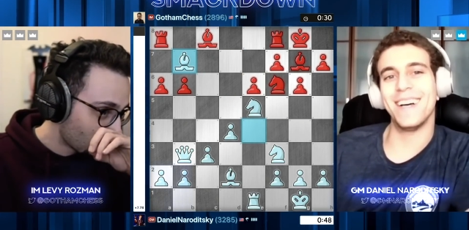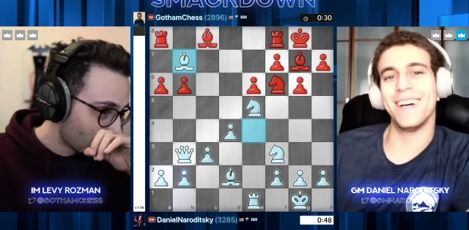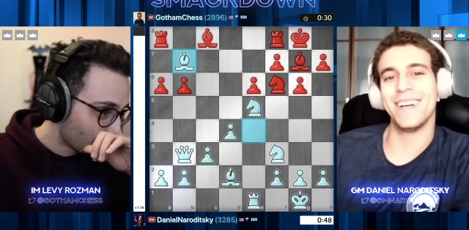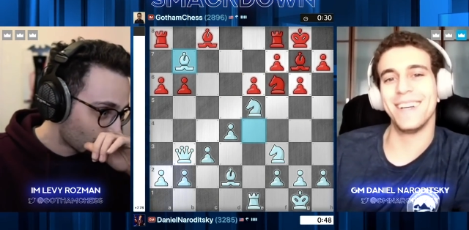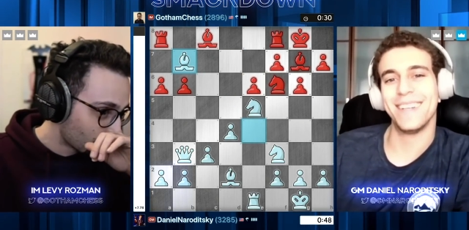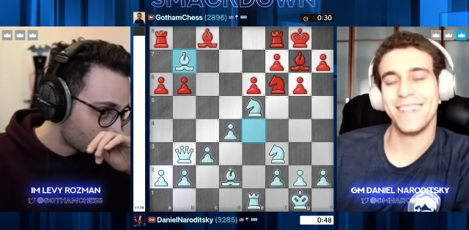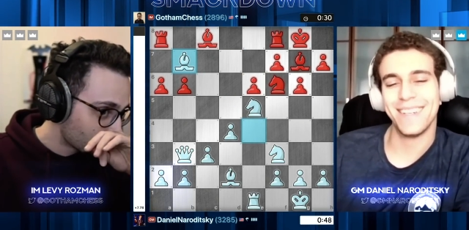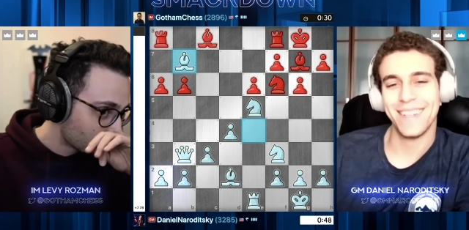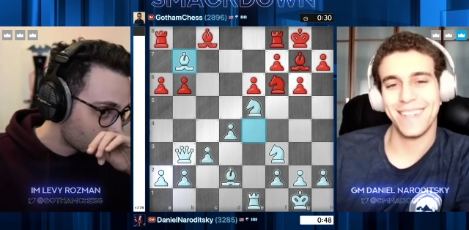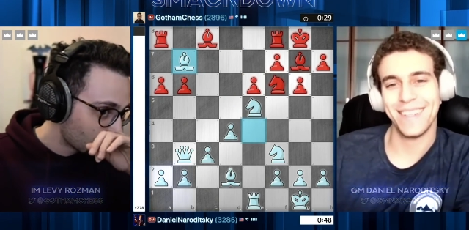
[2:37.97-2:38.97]
Speaker 1: oh,
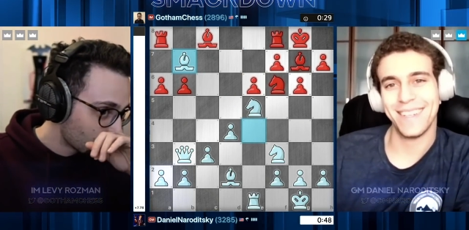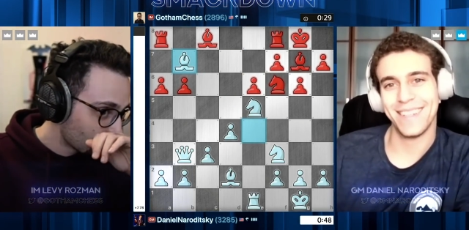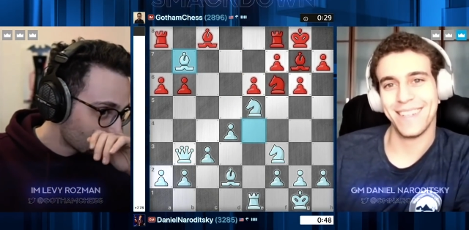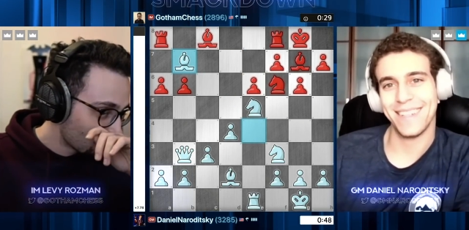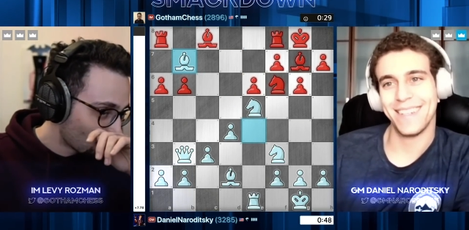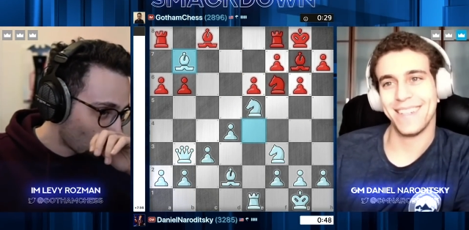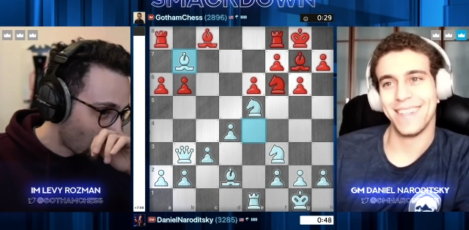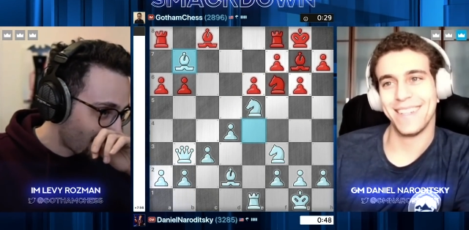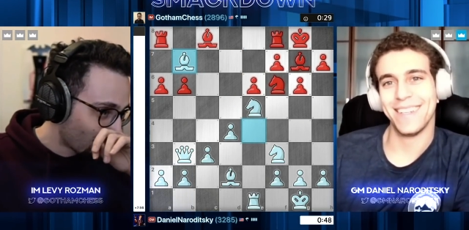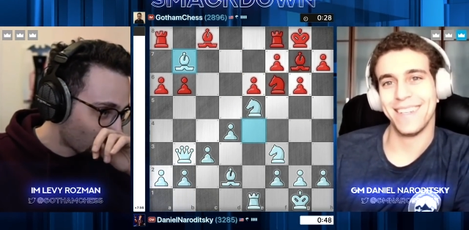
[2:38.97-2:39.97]

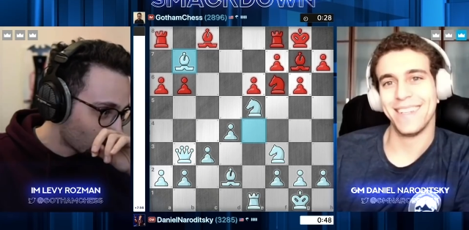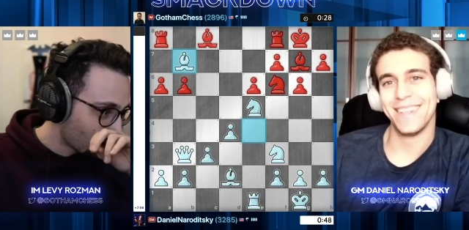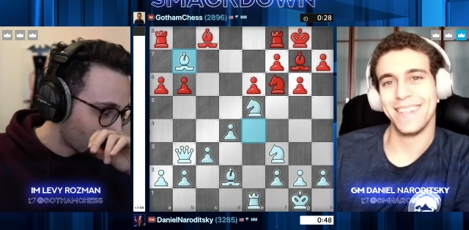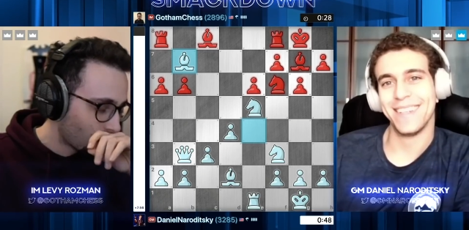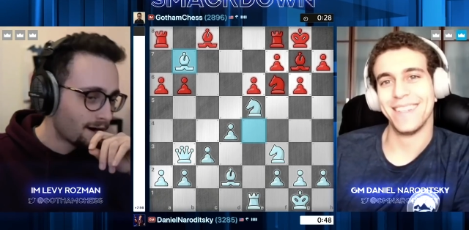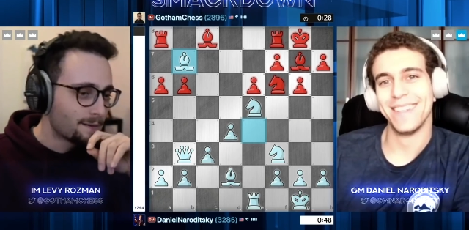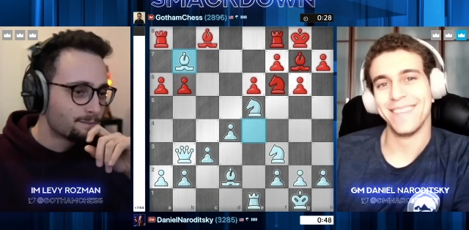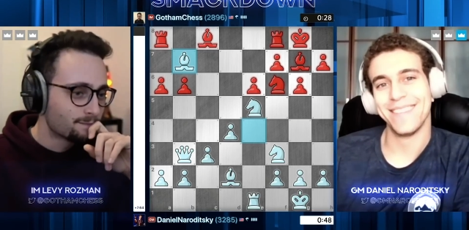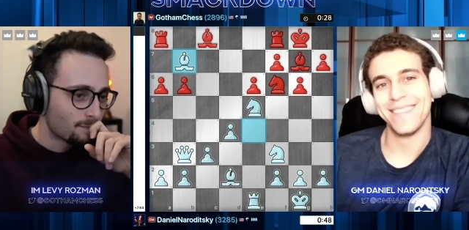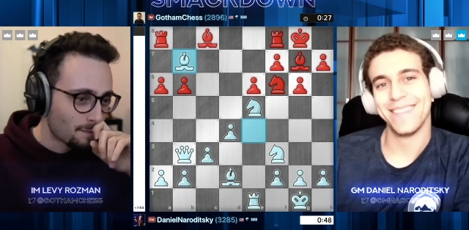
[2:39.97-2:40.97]
wow.
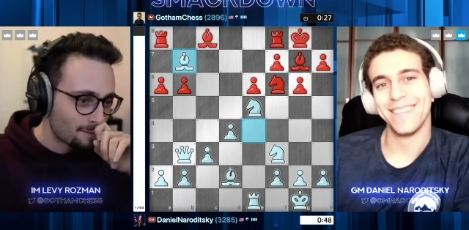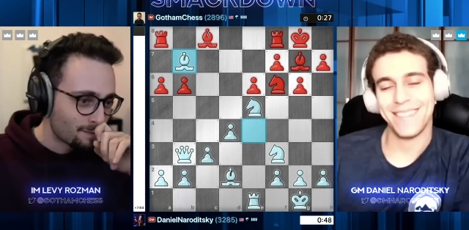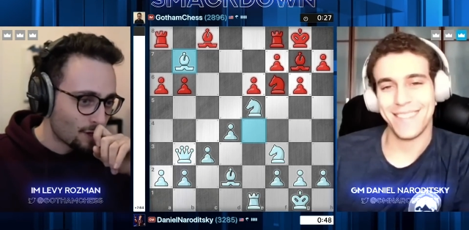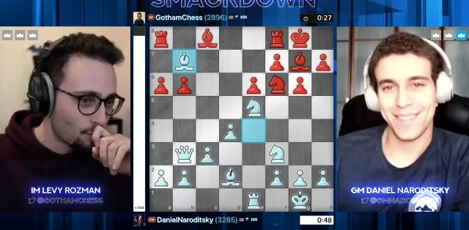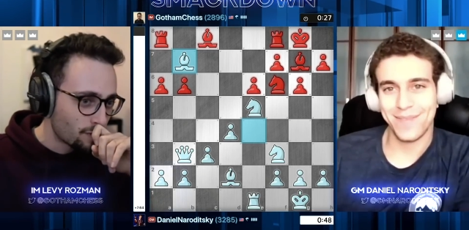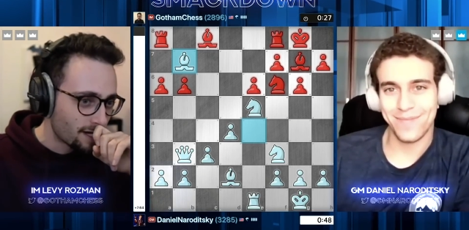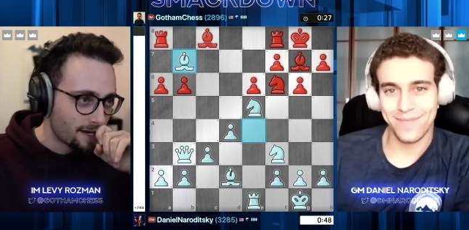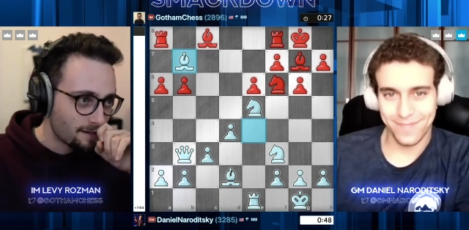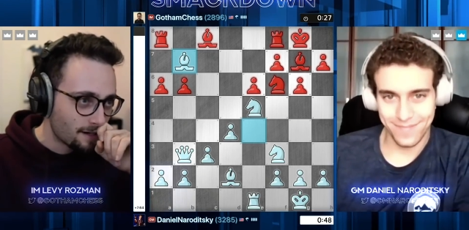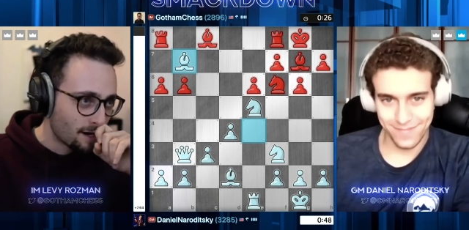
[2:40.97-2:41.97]
Um,
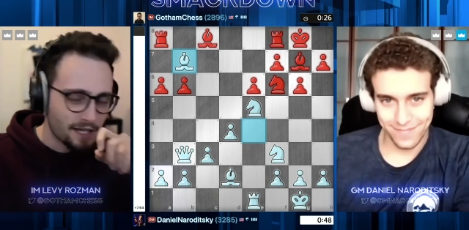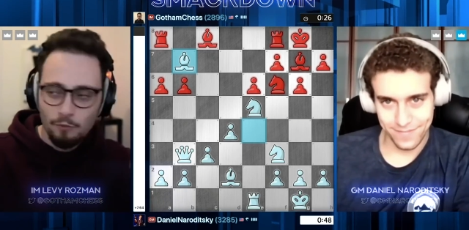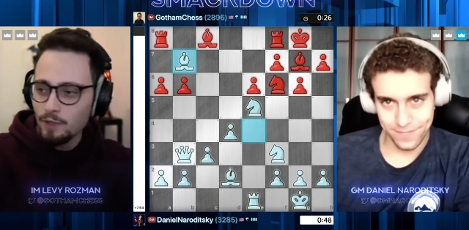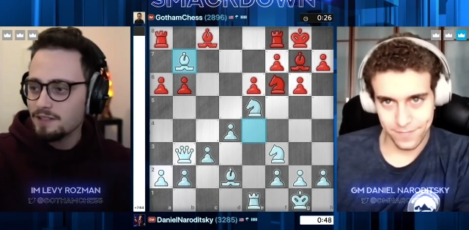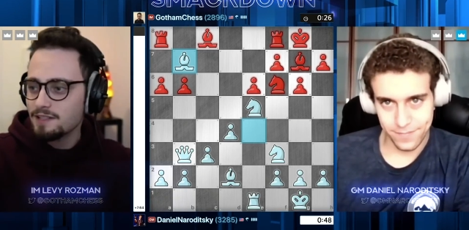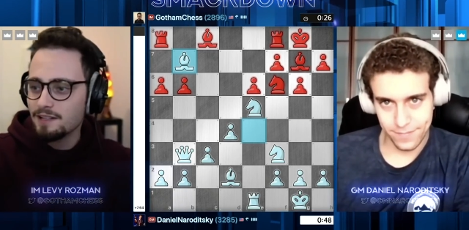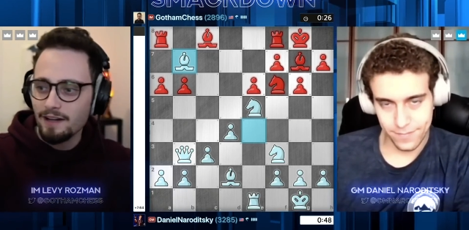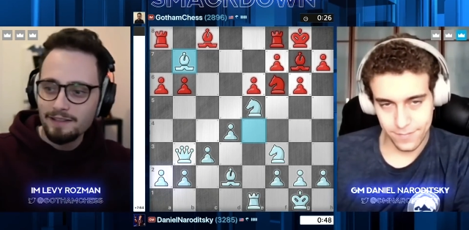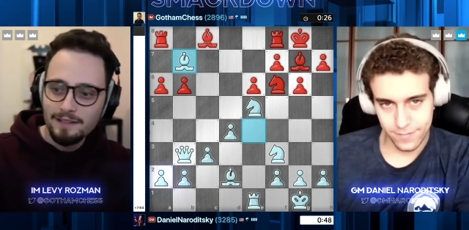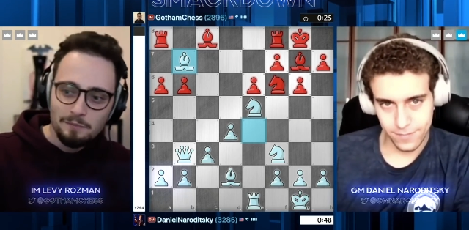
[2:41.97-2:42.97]
okay. Uh, can we
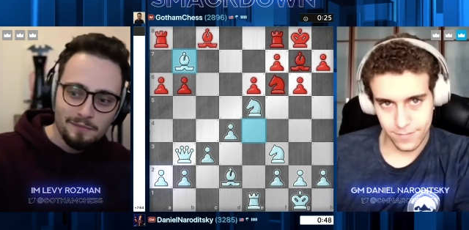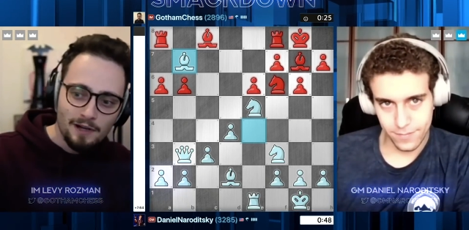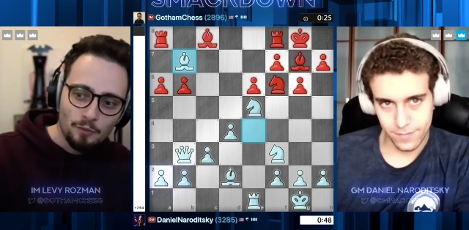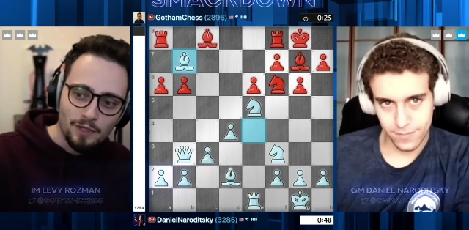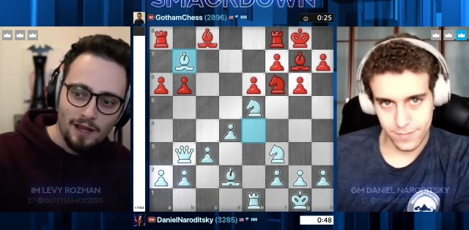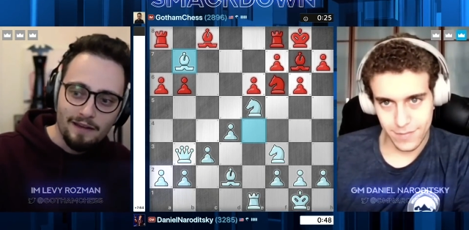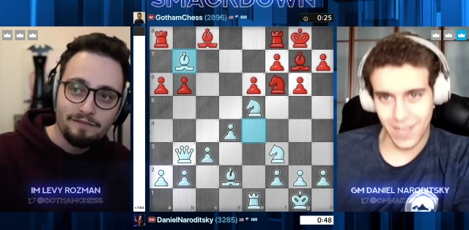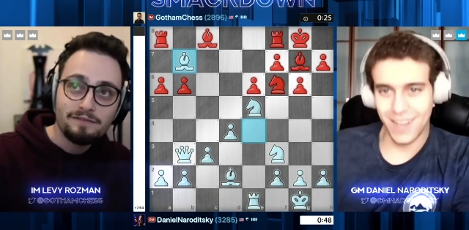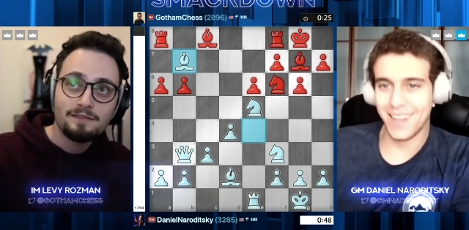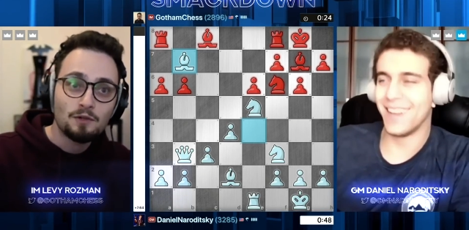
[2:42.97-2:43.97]
disconnect him? Are we
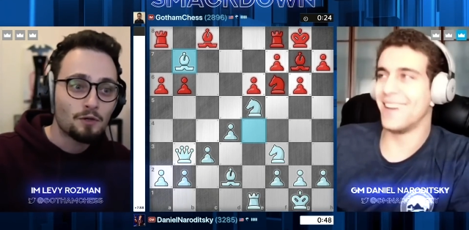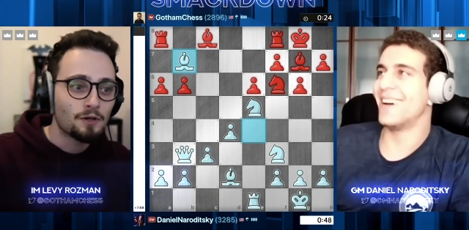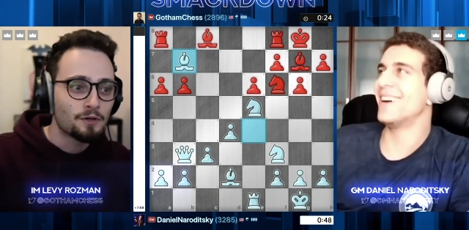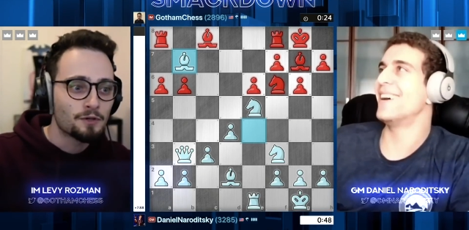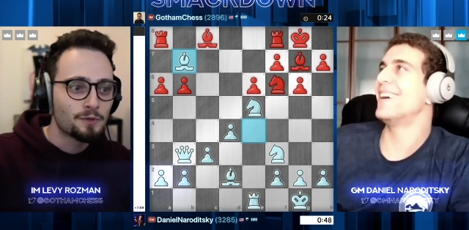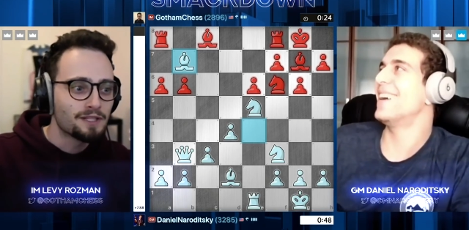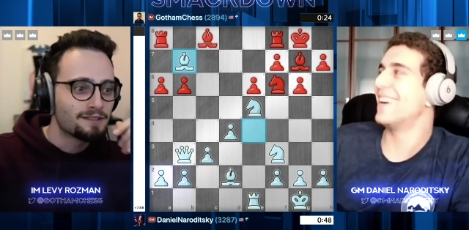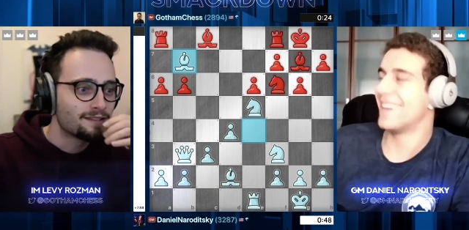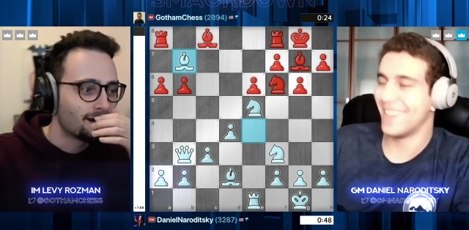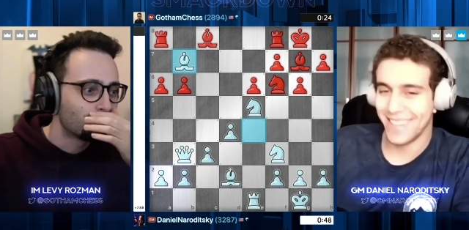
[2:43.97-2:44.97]
live, or, or do we?
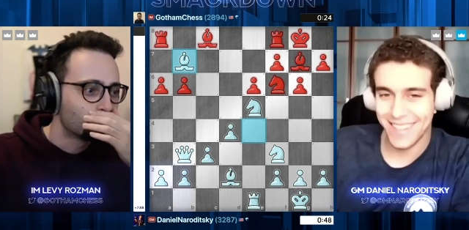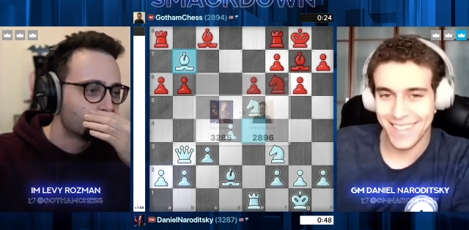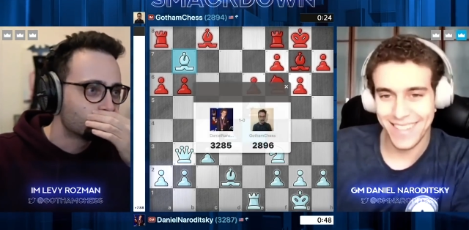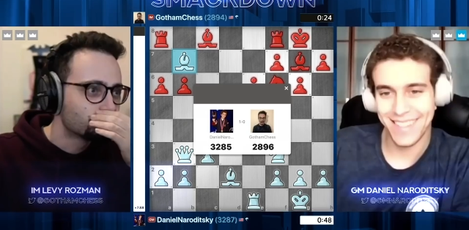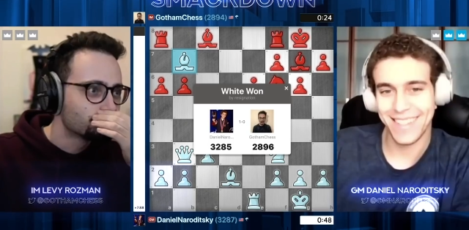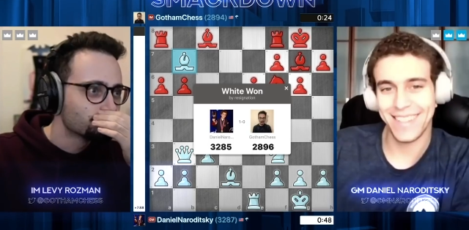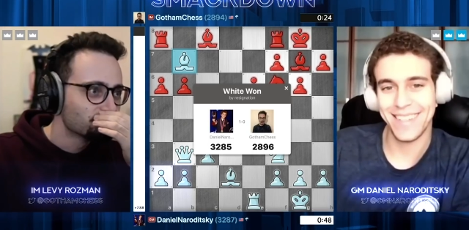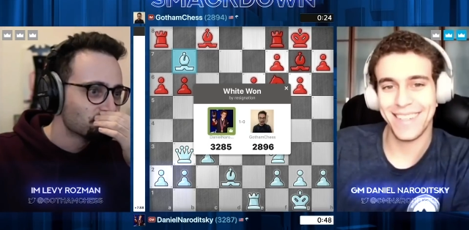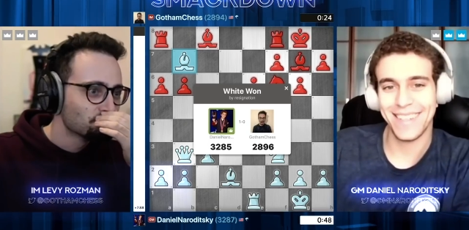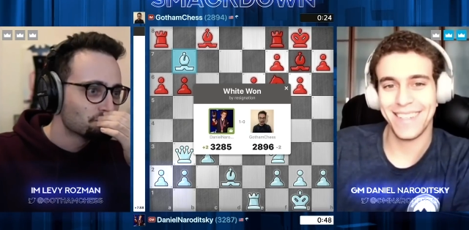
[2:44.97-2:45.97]
Um,
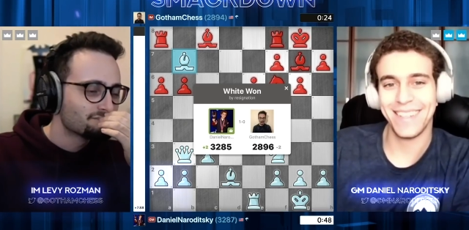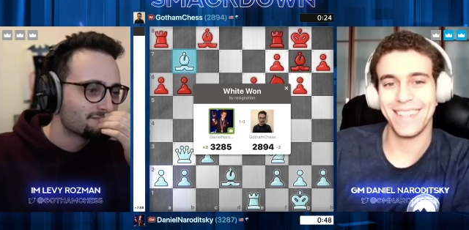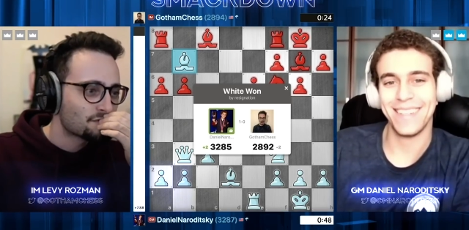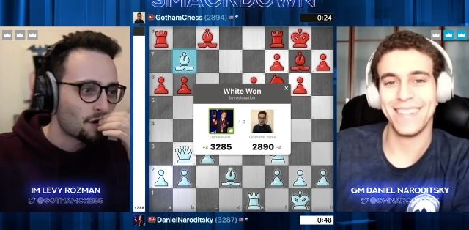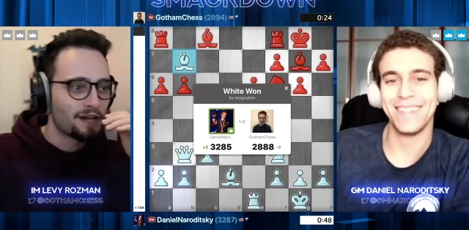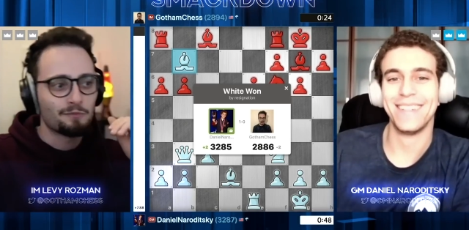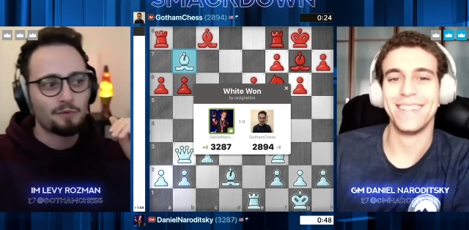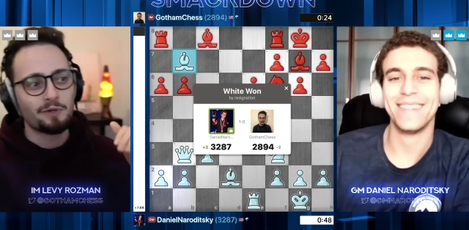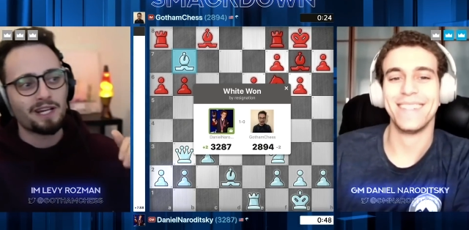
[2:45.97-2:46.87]
so I we, we